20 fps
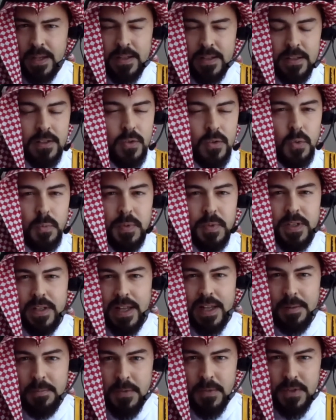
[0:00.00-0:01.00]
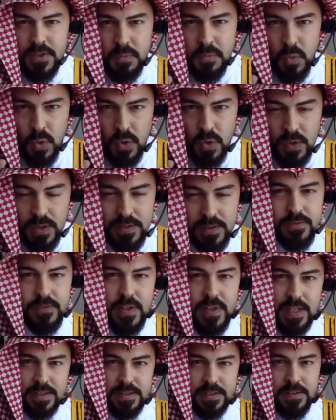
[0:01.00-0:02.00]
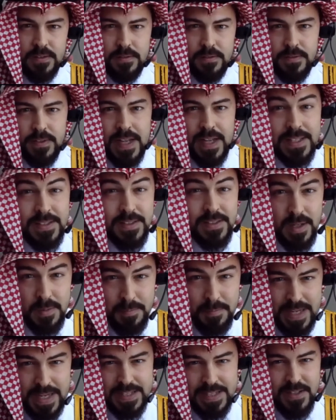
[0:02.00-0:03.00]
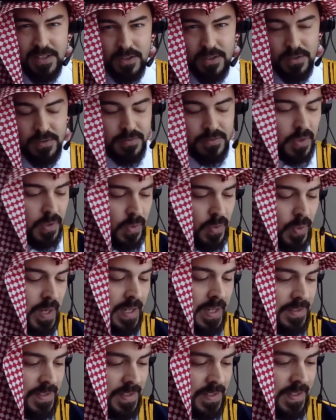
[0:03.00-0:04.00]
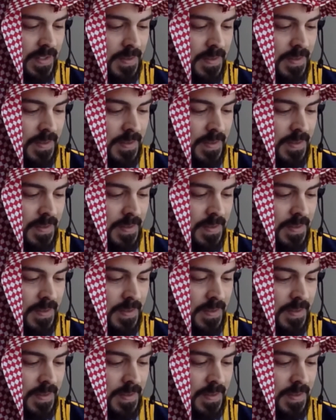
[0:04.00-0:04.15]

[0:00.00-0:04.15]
you will be that much more effective as an ambassador for Christ.